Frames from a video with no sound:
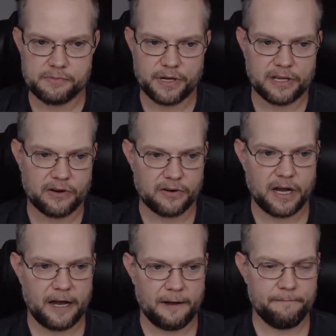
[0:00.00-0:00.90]
but they're
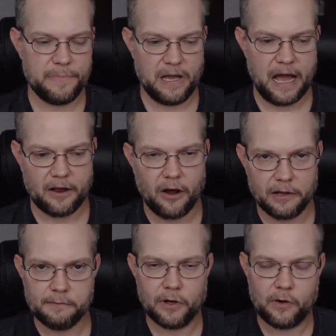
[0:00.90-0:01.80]
I call
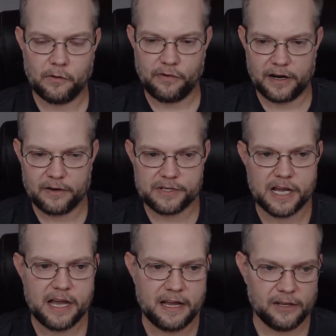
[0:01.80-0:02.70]
them local funnels,
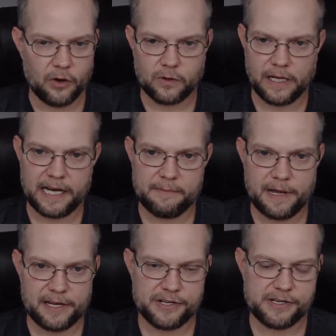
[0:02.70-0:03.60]
local landing
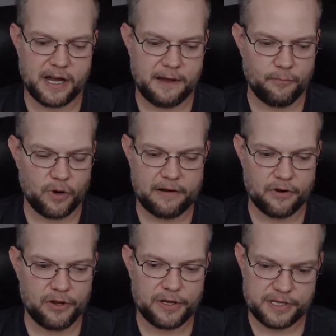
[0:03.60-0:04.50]
pages,
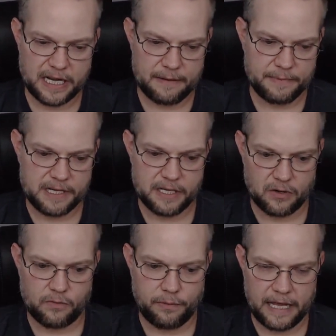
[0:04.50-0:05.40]
whatever. You could set up these
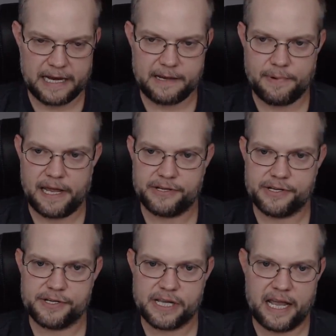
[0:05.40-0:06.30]
little landing
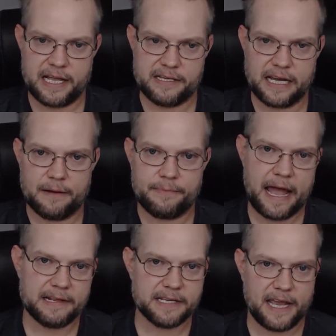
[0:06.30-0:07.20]
pages and set up
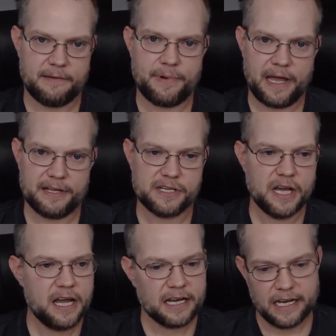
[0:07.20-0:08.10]
ads campaigns,
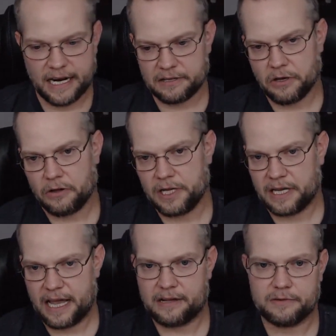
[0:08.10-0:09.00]
connect all the
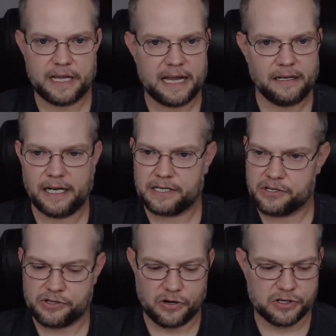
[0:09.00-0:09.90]
accounts with analytics
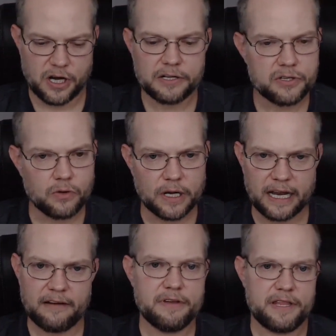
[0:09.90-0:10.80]
and Search Console,
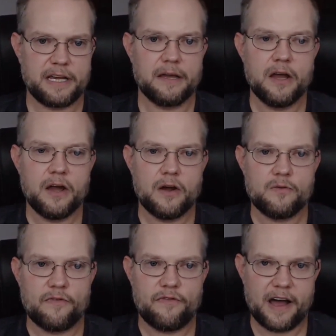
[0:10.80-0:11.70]
get everything
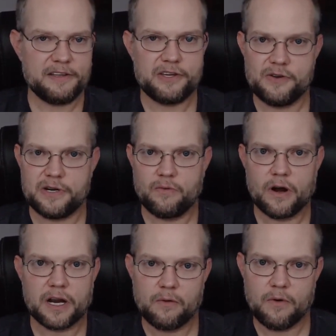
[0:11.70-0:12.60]
fine-tuned and
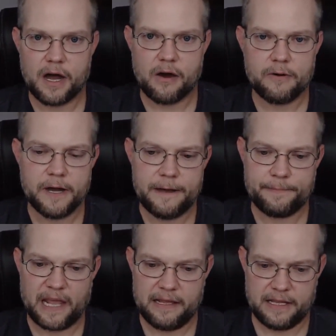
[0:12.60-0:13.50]
working well.
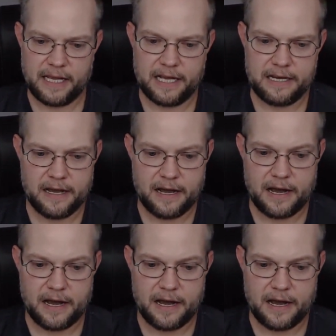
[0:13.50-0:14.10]
And then,